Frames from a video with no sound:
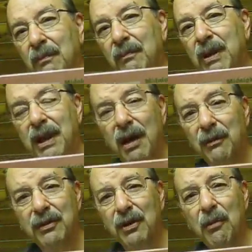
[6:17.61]
But that
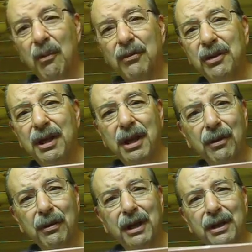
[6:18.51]
was almost a
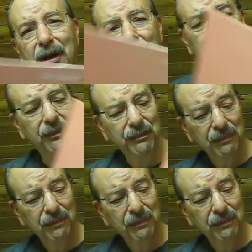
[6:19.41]
year ago.